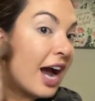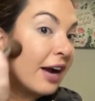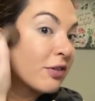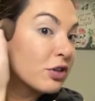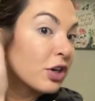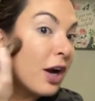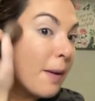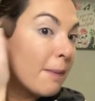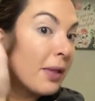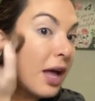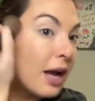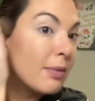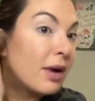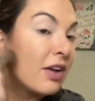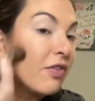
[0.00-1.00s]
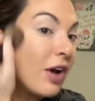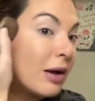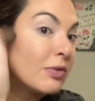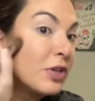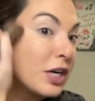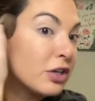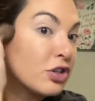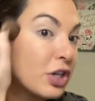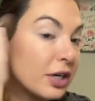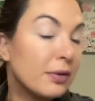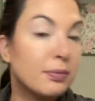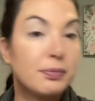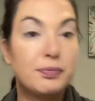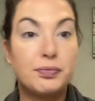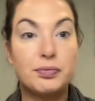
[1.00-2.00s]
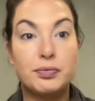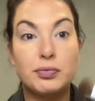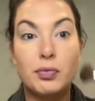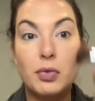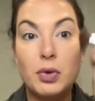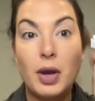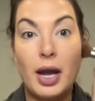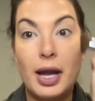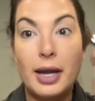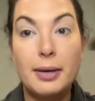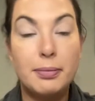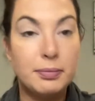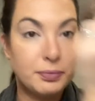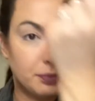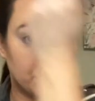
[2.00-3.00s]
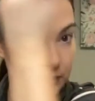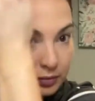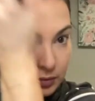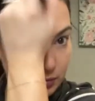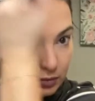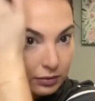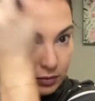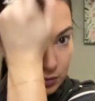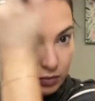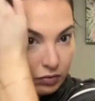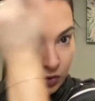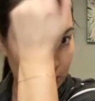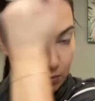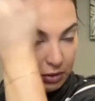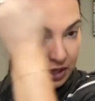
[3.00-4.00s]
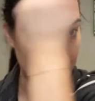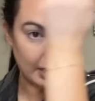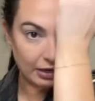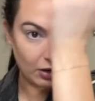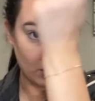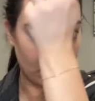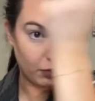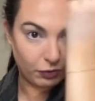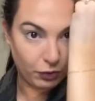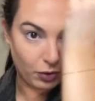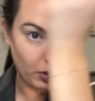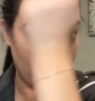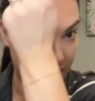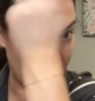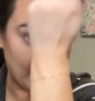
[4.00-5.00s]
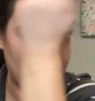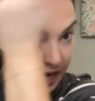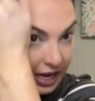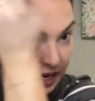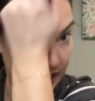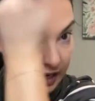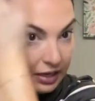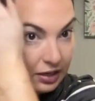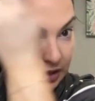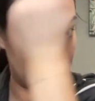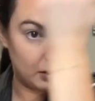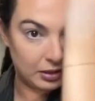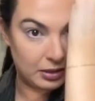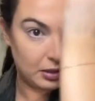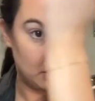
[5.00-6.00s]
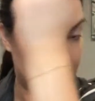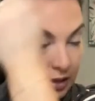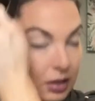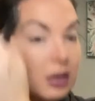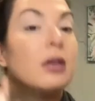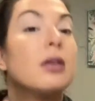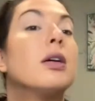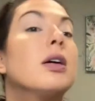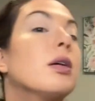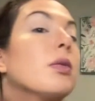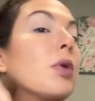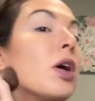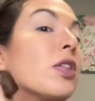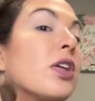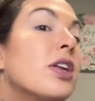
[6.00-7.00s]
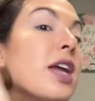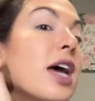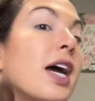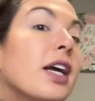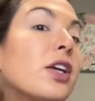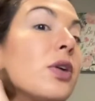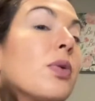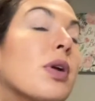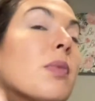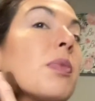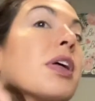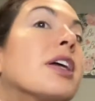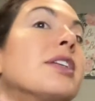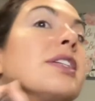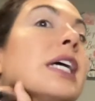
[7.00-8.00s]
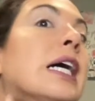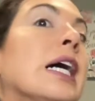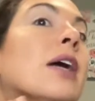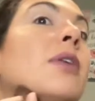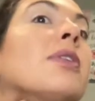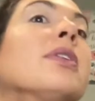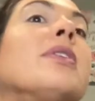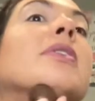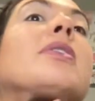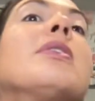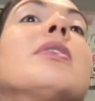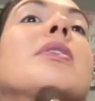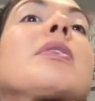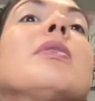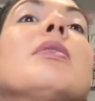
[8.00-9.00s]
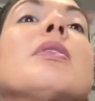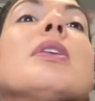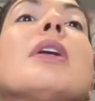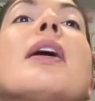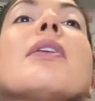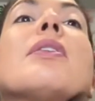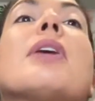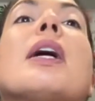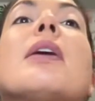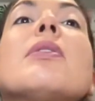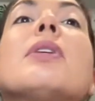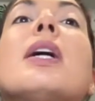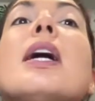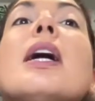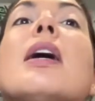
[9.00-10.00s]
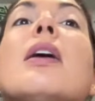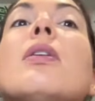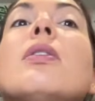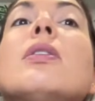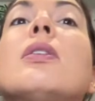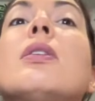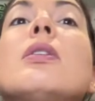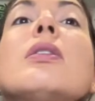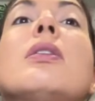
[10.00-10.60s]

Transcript: after I apply my foundation. Okay? Blend out on the forehead. On the neck, you want to blend down. Down, down, down.